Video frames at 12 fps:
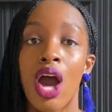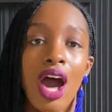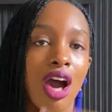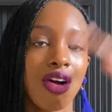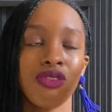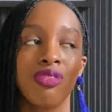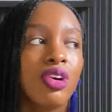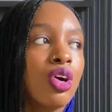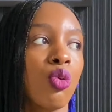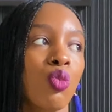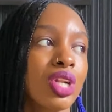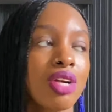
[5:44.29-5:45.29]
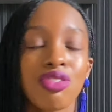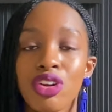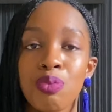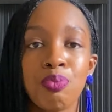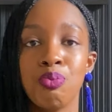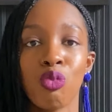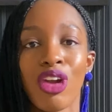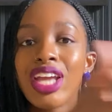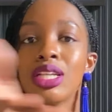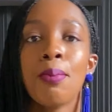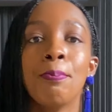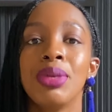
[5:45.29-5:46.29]
of whatever
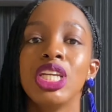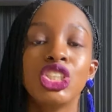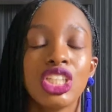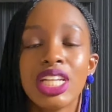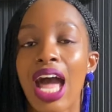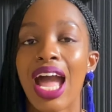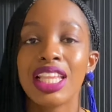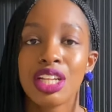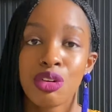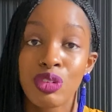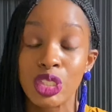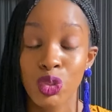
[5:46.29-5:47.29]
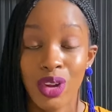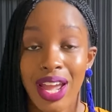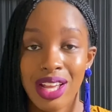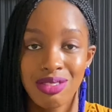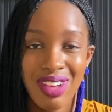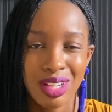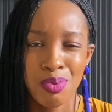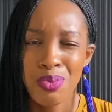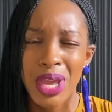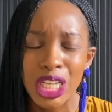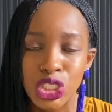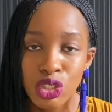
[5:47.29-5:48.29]
random beach and island and resort I can find a
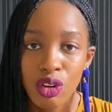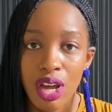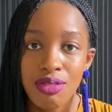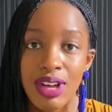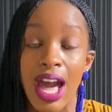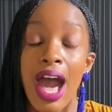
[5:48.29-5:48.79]
picture of.